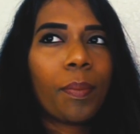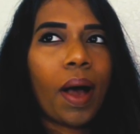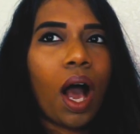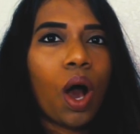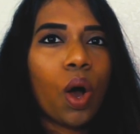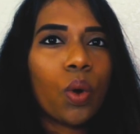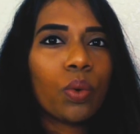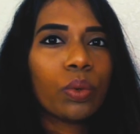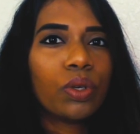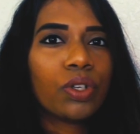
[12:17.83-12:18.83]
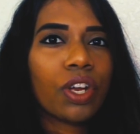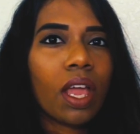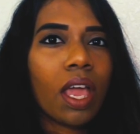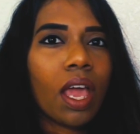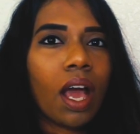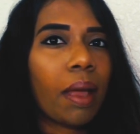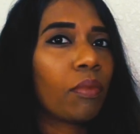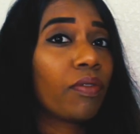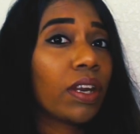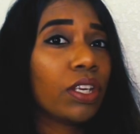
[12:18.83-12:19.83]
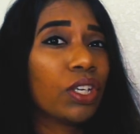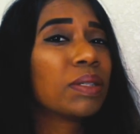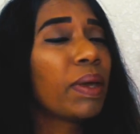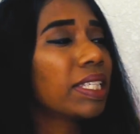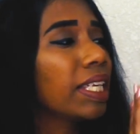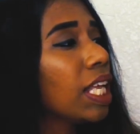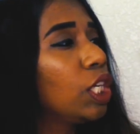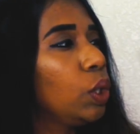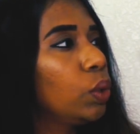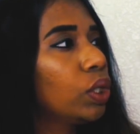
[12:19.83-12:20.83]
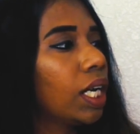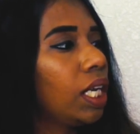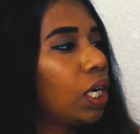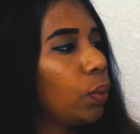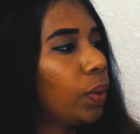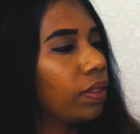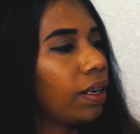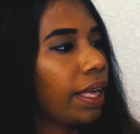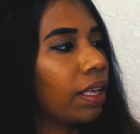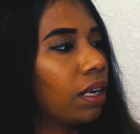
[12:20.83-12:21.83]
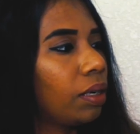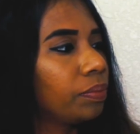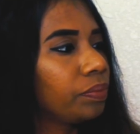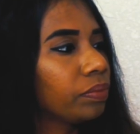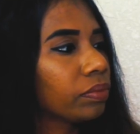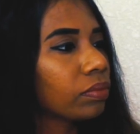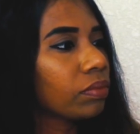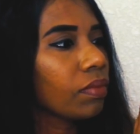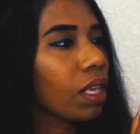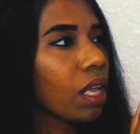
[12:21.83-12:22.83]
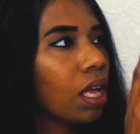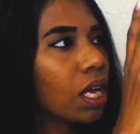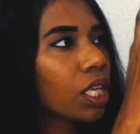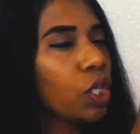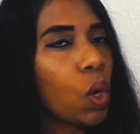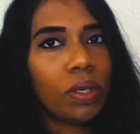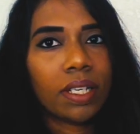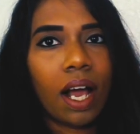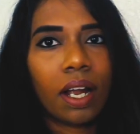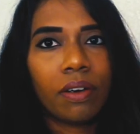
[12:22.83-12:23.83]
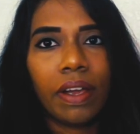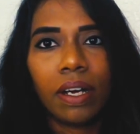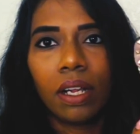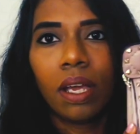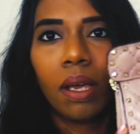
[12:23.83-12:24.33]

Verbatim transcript: powder i'm not very sure it's basically a nude color with like a gold hardware